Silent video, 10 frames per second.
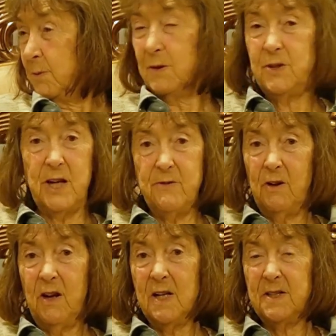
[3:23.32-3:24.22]

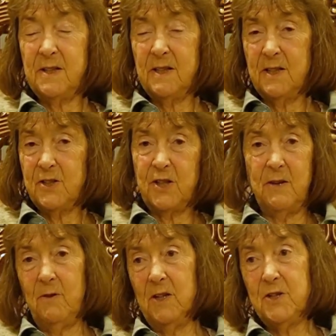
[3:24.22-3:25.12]
generalizing, it's
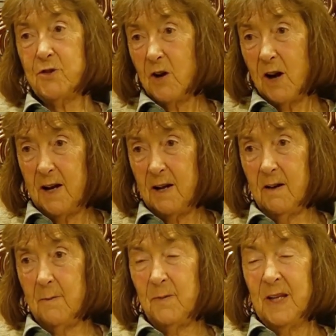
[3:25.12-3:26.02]
generally drier.
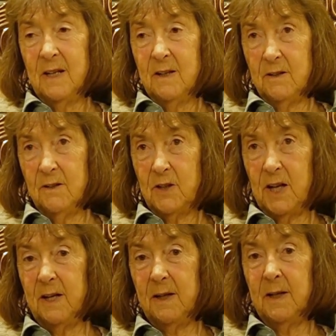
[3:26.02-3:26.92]

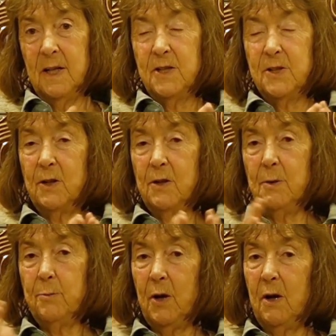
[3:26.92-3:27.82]
So
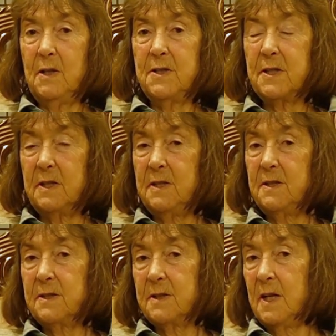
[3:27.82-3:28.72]
Nepal
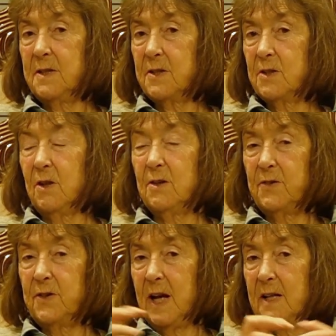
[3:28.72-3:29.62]
has got
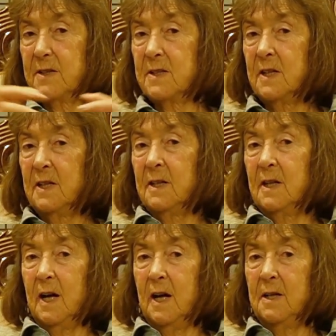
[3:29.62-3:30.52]
that
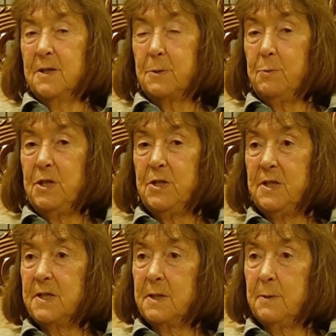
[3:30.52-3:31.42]

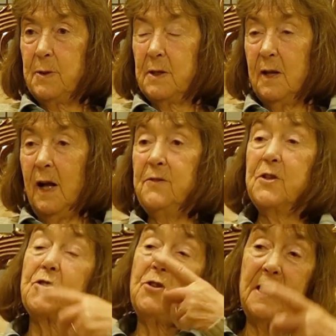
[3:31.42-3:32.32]
species typical, and the
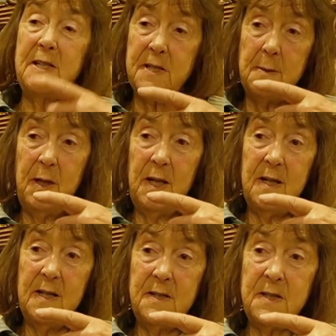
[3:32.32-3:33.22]

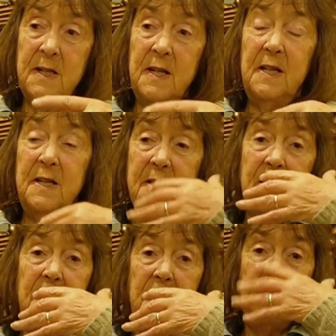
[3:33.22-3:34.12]
Trans-Himalayas is
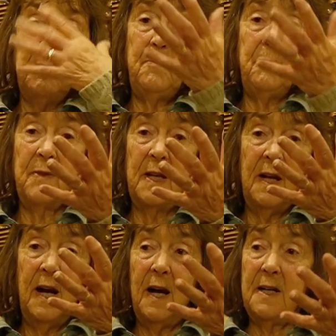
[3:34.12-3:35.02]
like a
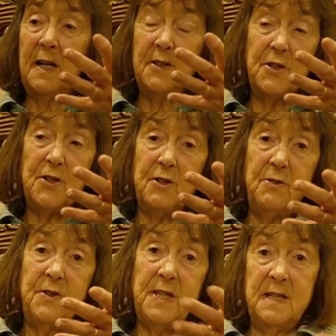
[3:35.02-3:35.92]
high altitude
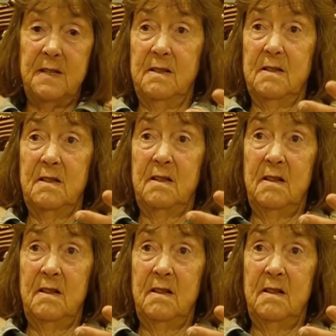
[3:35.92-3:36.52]
desert,